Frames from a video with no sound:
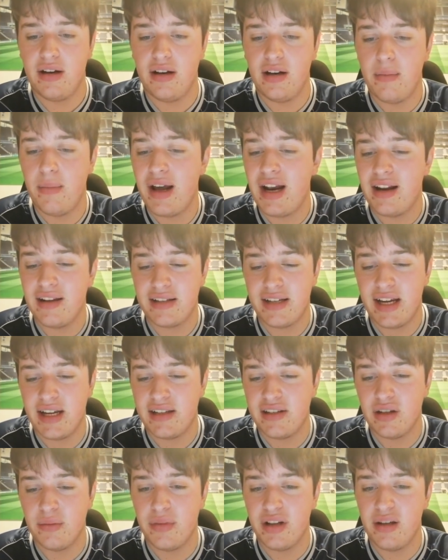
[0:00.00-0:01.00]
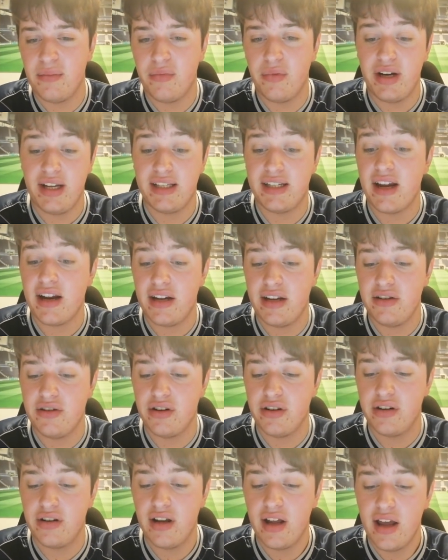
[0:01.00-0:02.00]
Lamella takes some of them when he's not
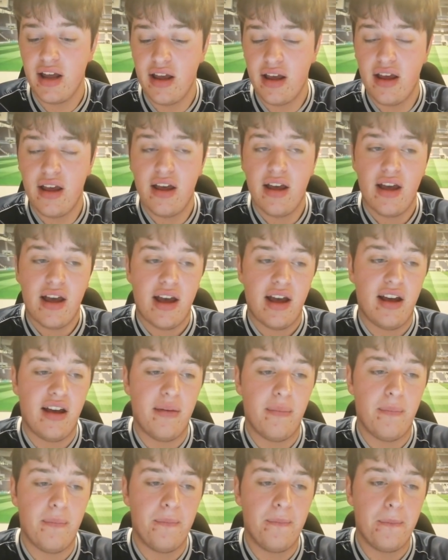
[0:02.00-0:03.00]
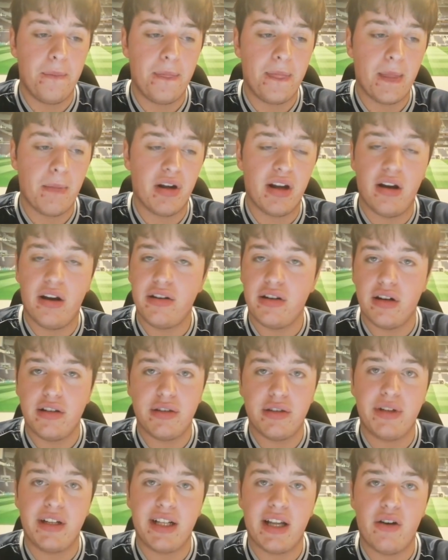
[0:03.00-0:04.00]
injured. But I
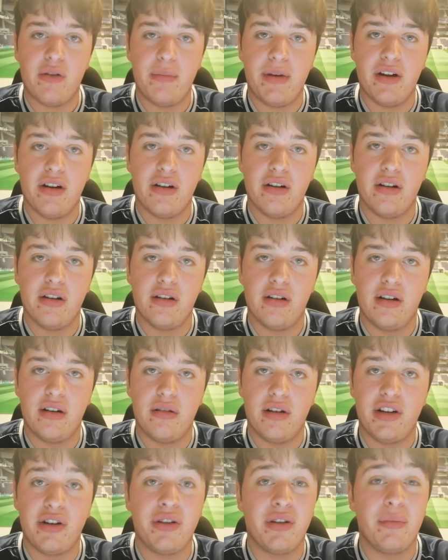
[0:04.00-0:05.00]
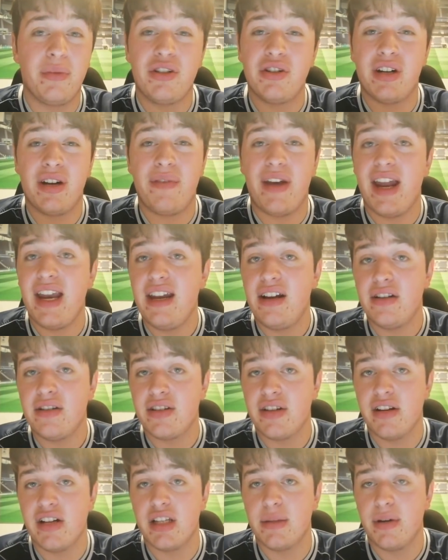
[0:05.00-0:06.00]
don't think that would be our... I don't think we should have any
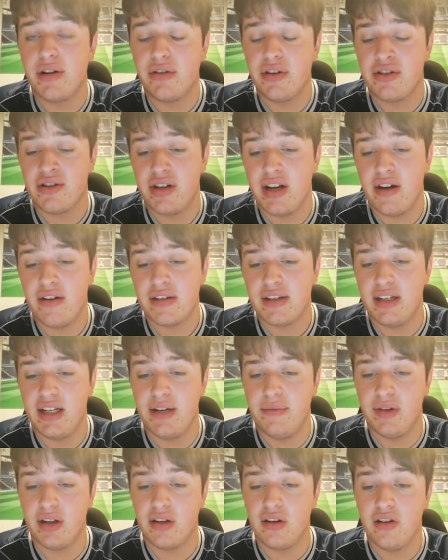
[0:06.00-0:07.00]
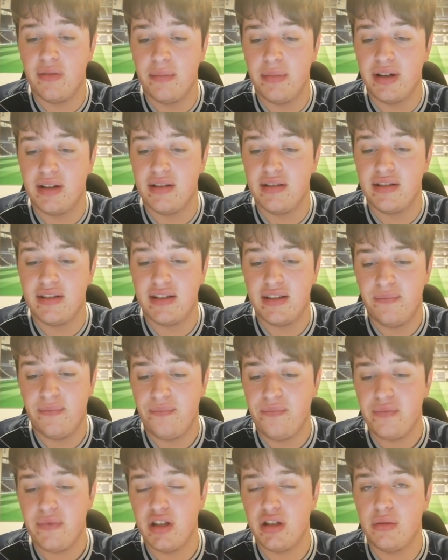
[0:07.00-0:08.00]
concerns about Christian Eriksen leaving the club, because,
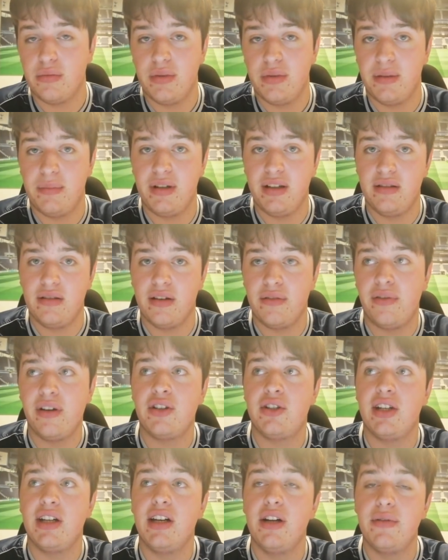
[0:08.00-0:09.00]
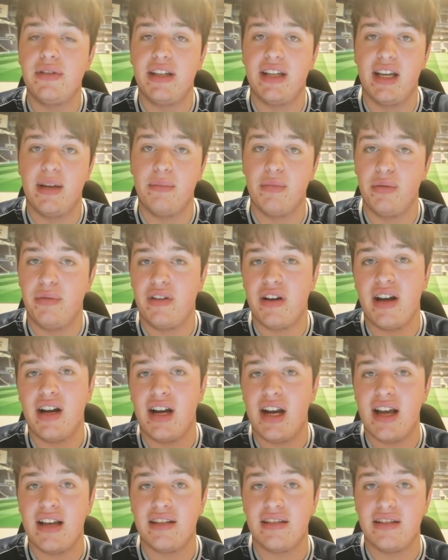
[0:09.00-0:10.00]
you know, we'd be officially losing him, but we've kind
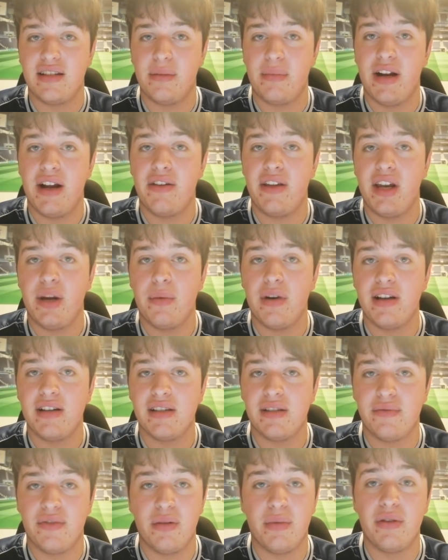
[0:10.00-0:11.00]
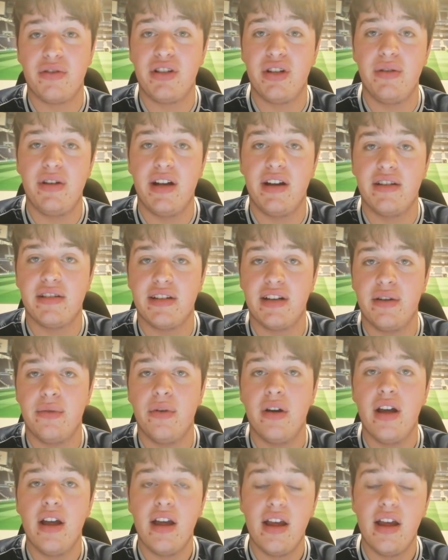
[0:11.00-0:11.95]
of lost the player that he was for about 2 years now.